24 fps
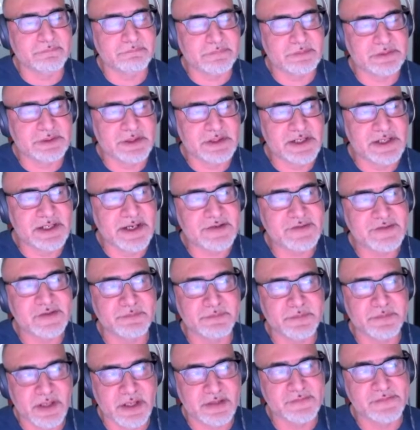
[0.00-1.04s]
clear some
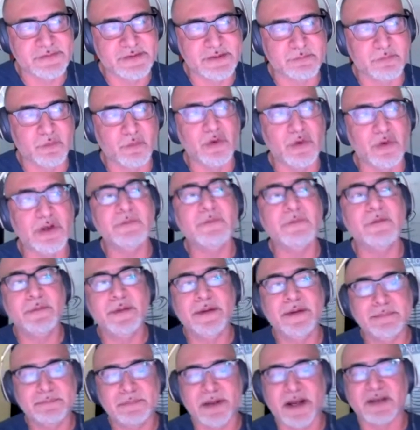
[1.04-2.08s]
concept. What do we mean by